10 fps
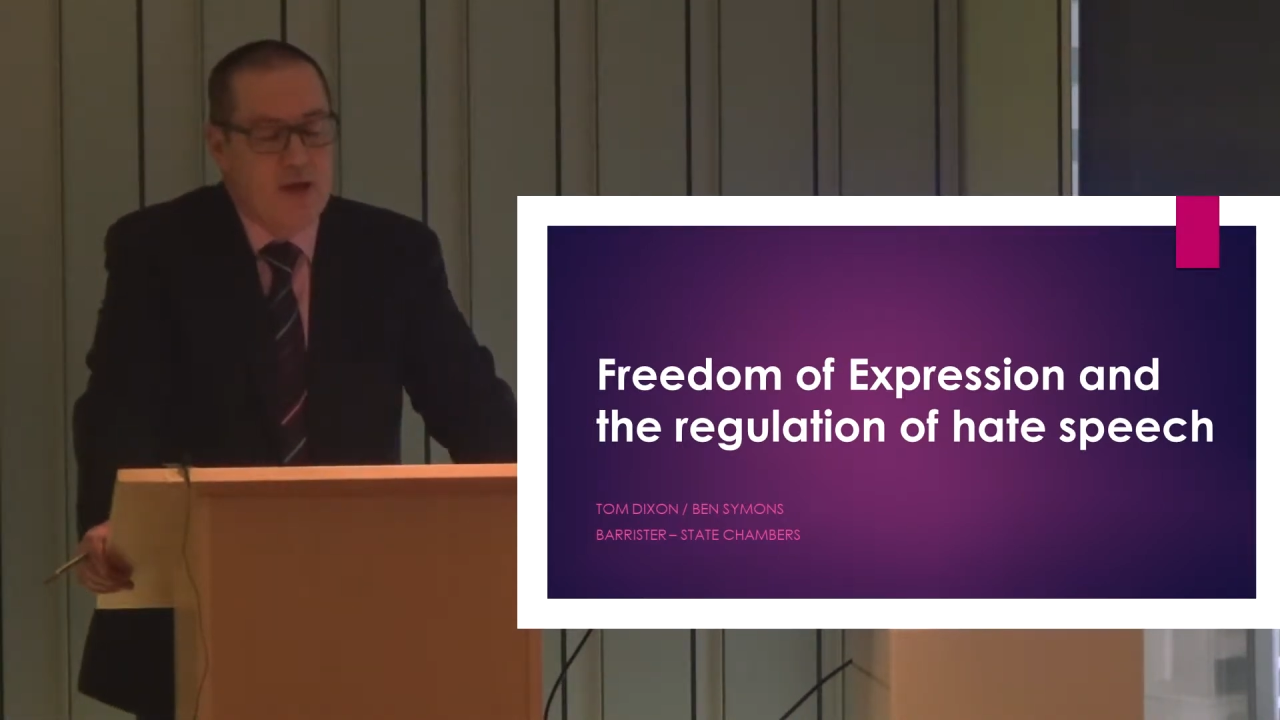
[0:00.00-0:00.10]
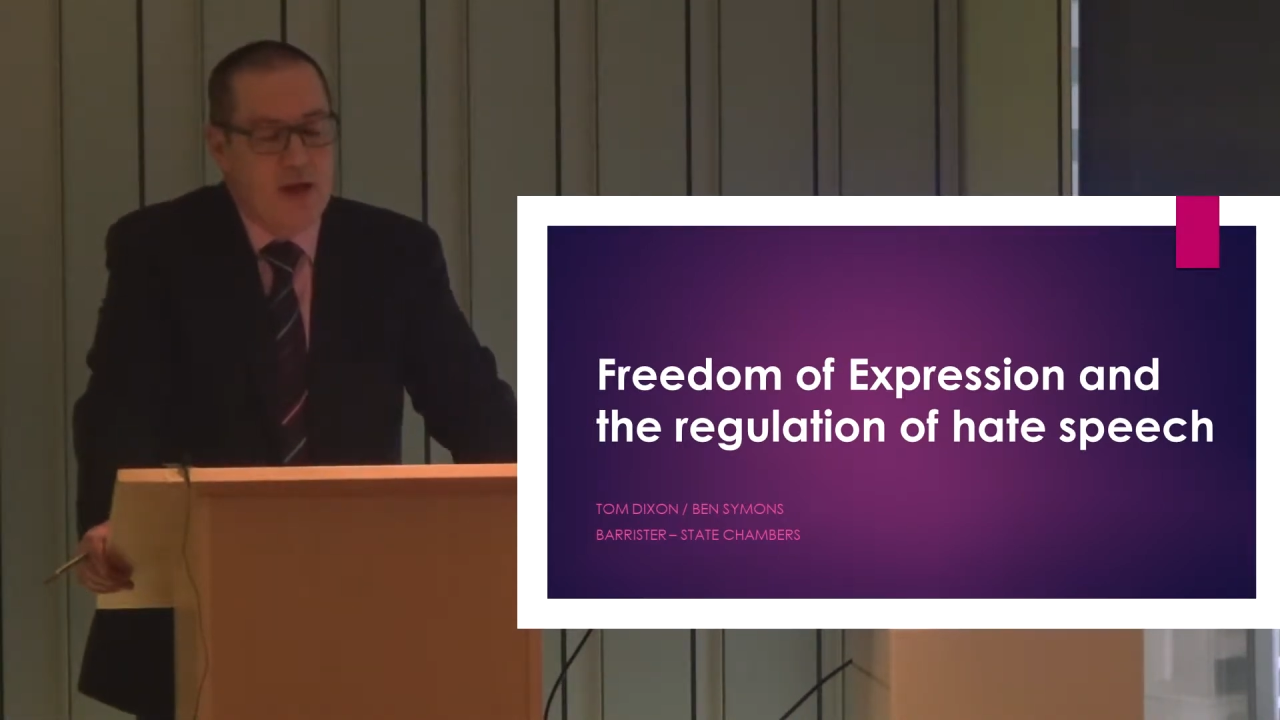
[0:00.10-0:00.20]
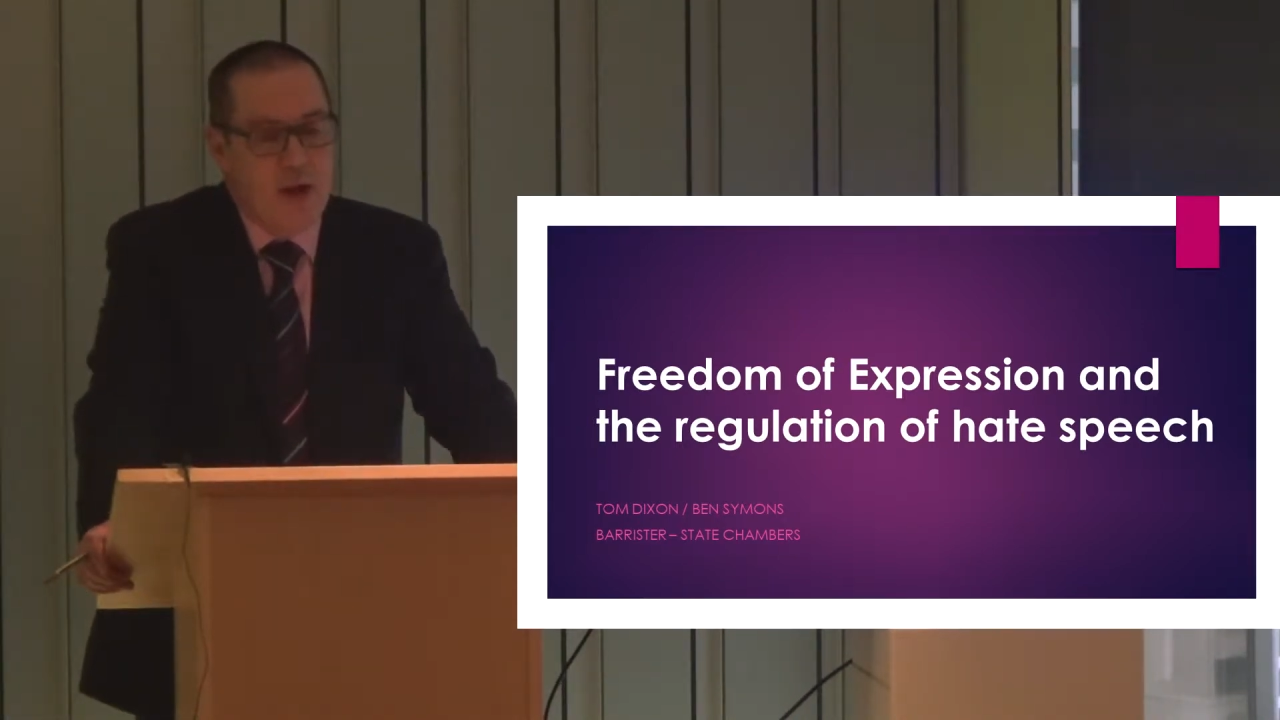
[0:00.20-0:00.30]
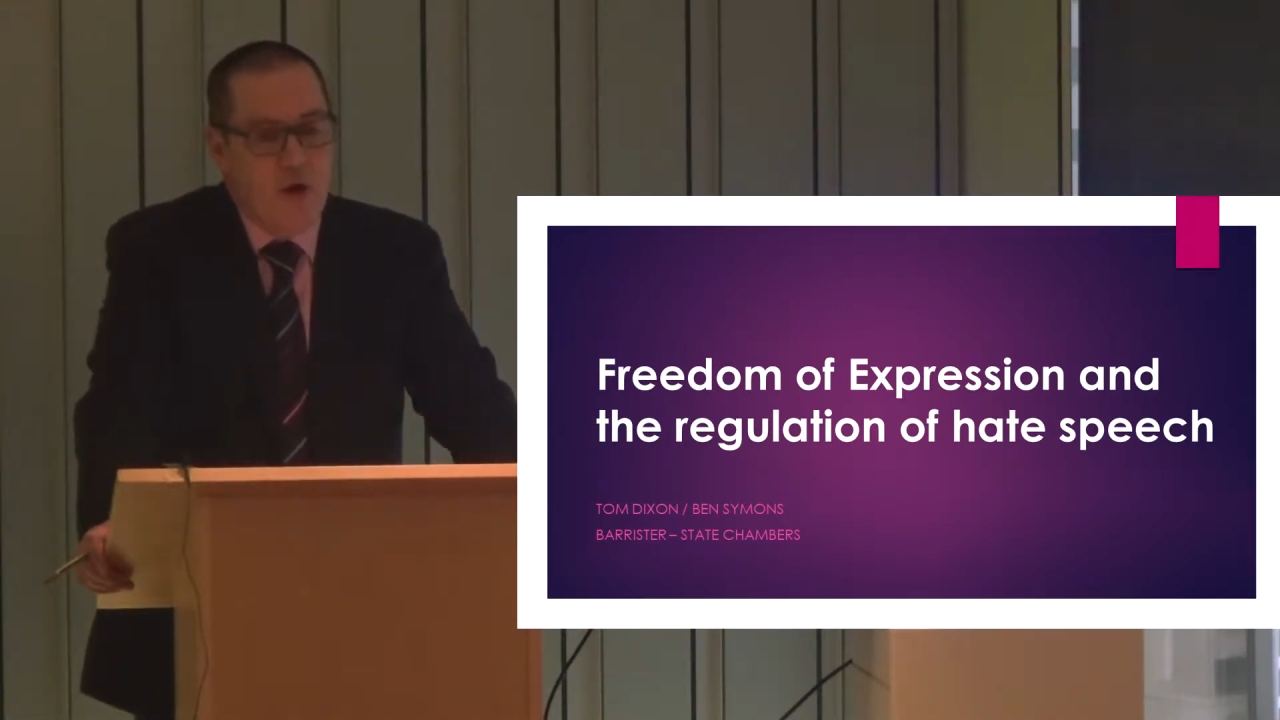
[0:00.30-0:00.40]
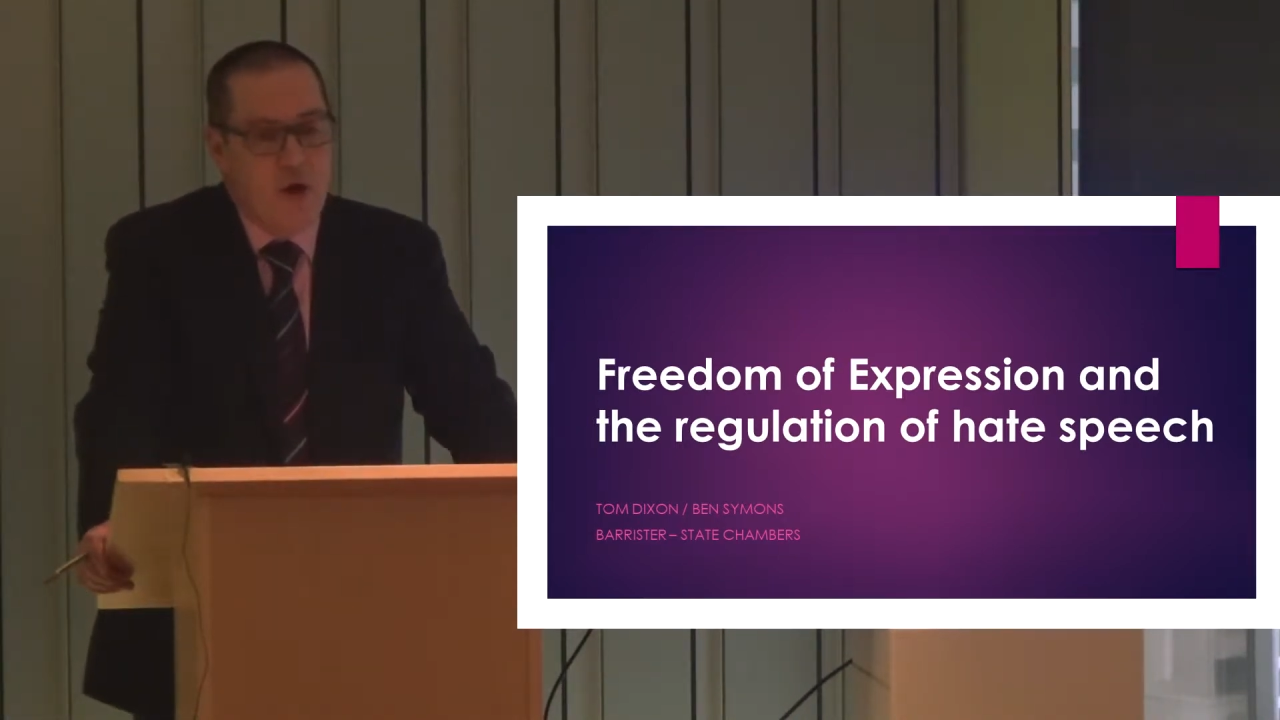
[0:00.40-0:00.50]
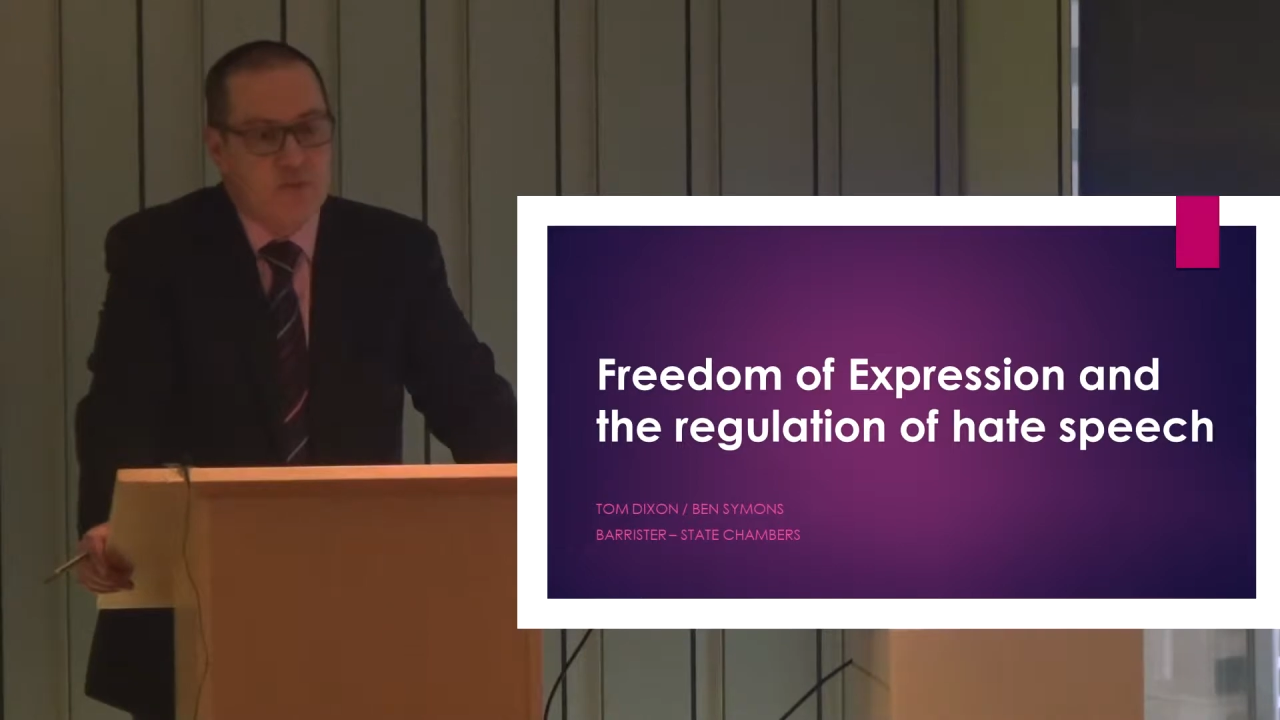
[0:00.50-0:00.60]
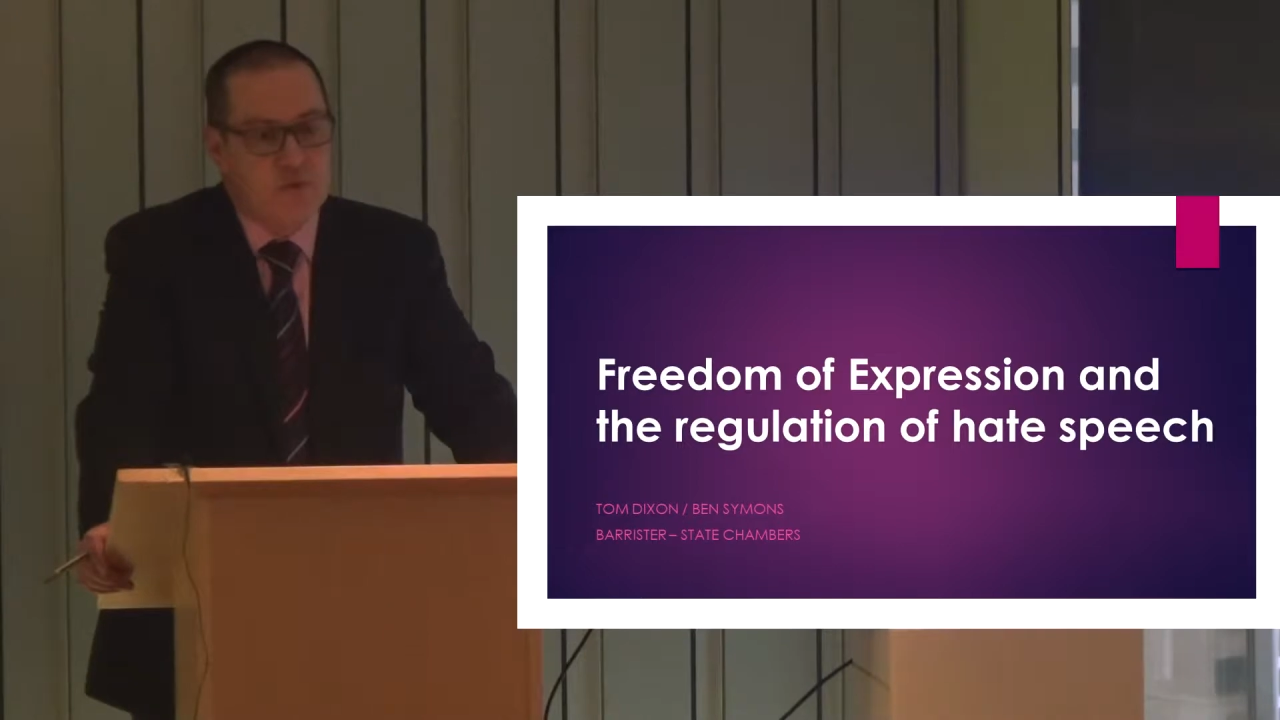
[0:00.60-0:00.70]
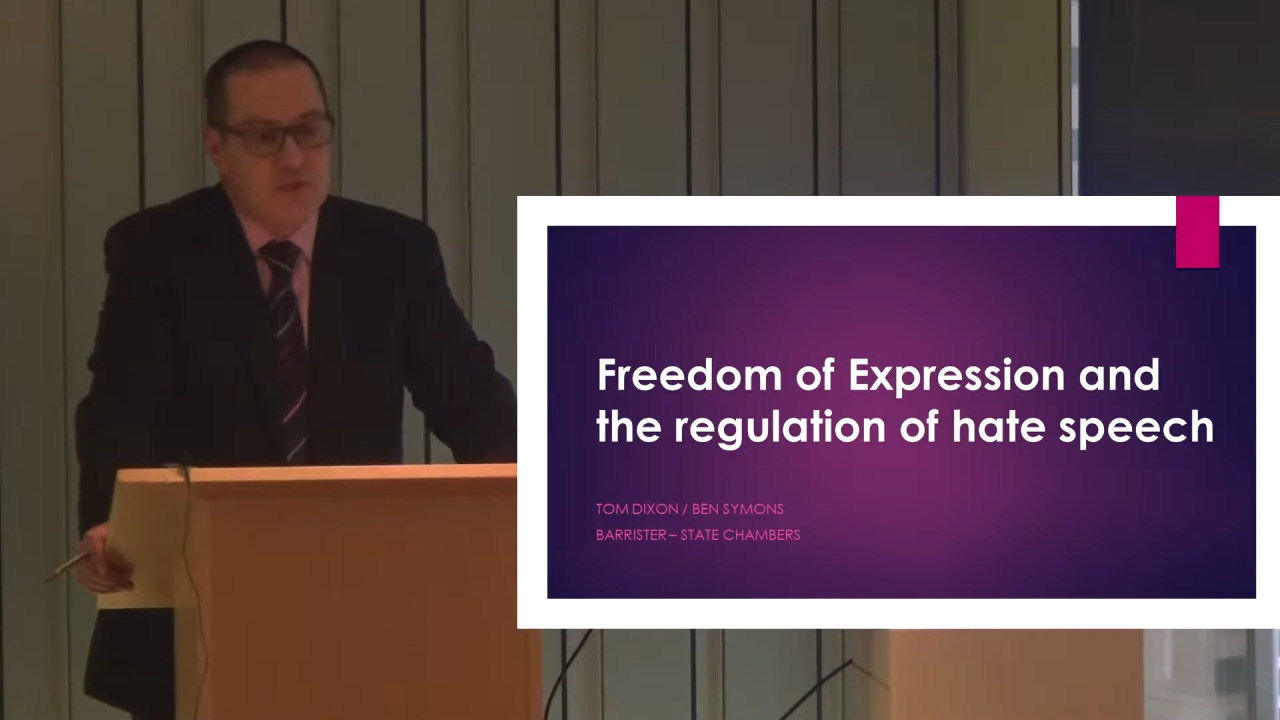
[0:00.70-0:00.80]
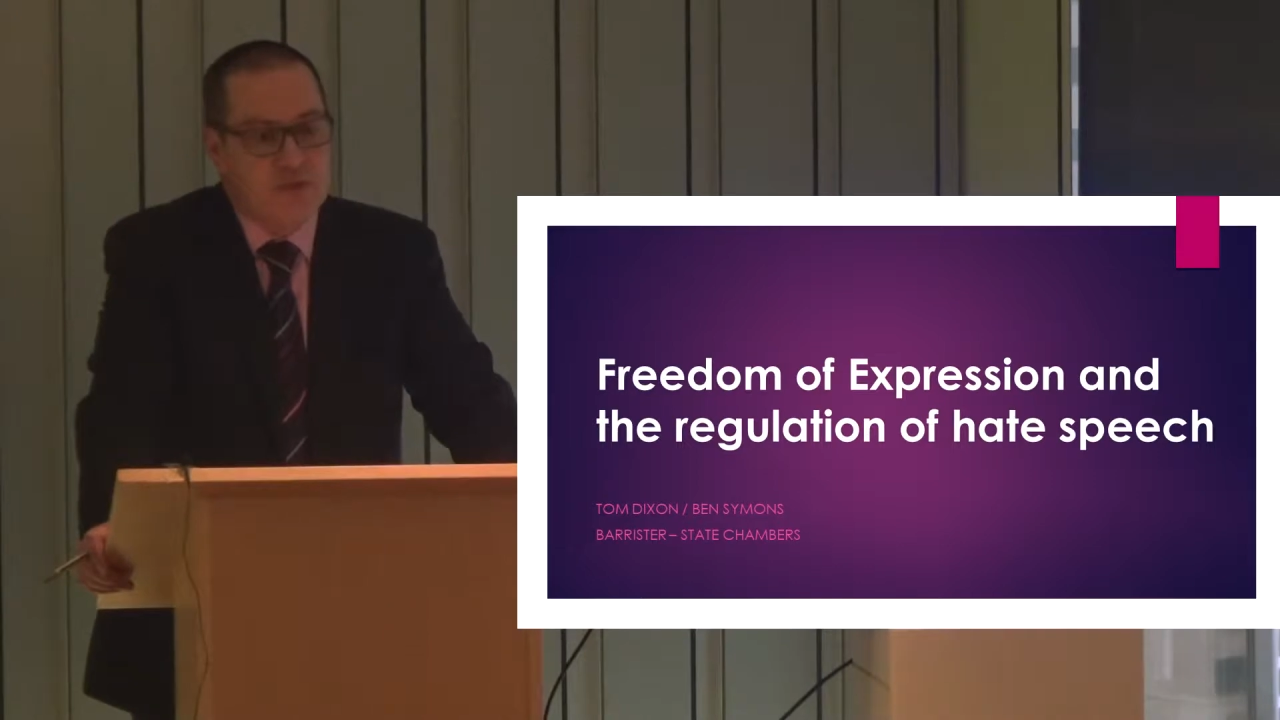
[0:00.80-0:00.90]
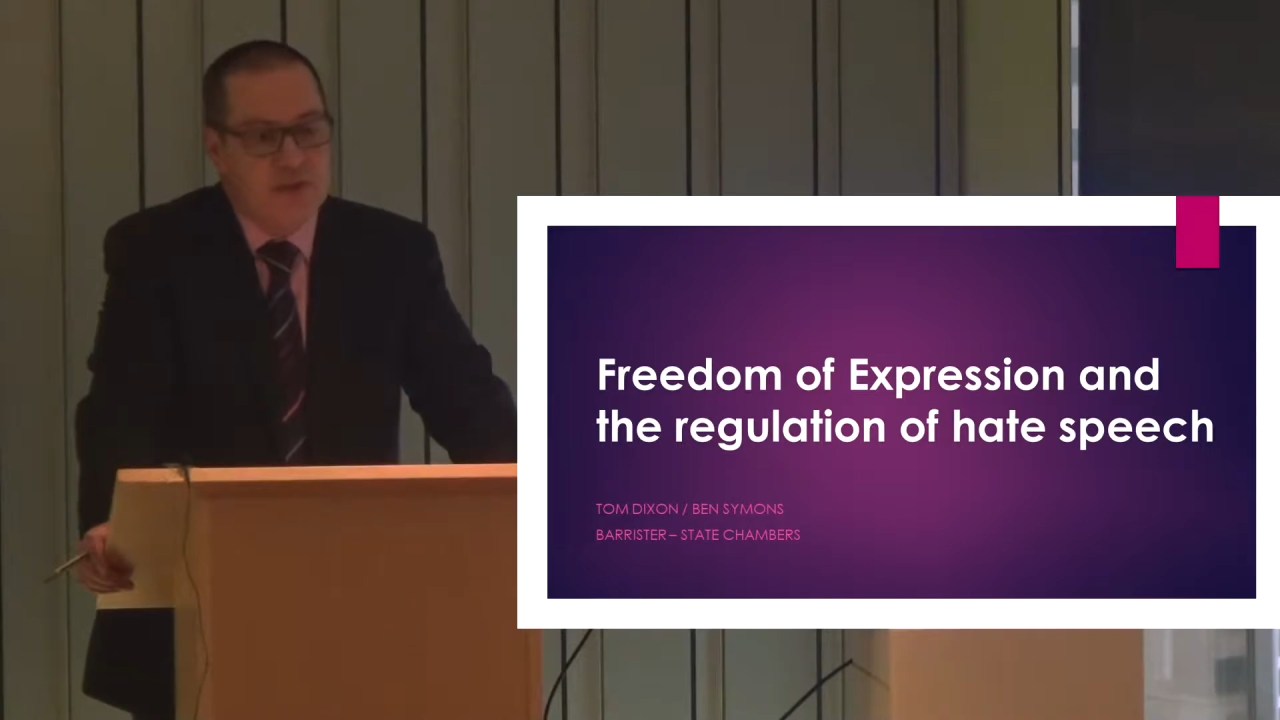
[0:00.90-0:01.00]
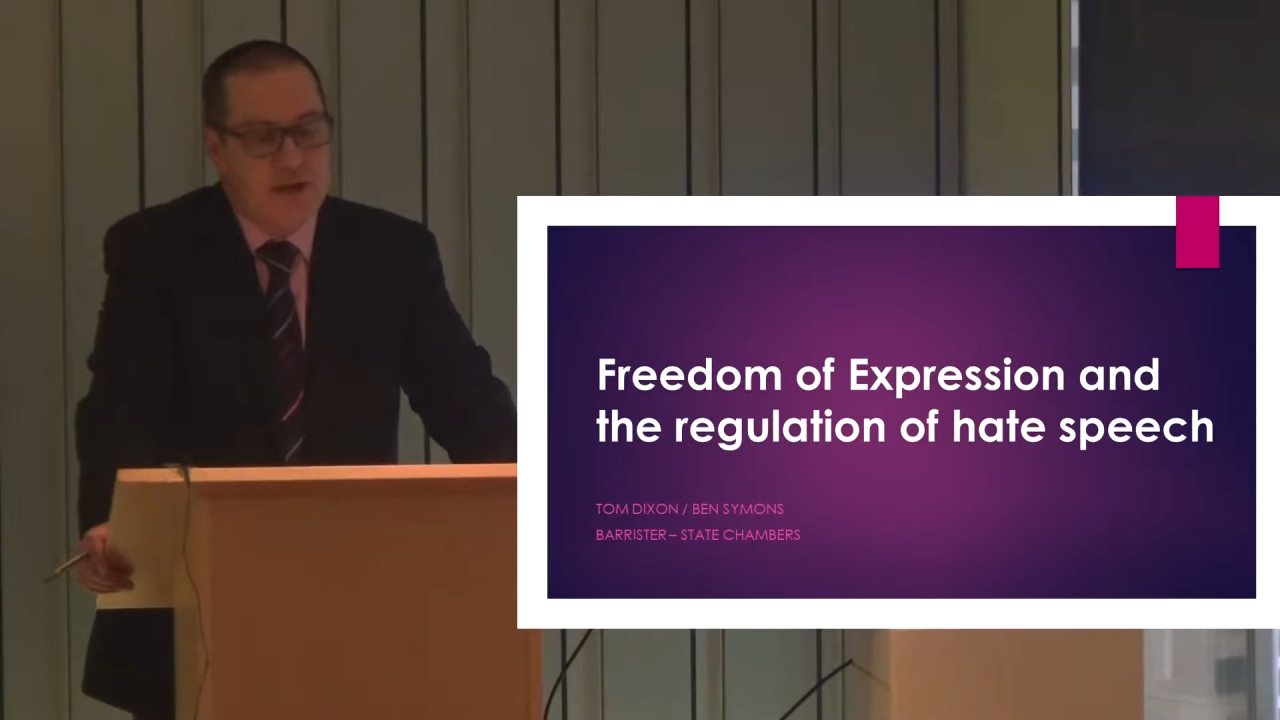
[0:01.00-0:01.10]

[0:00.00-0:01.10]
Holmes was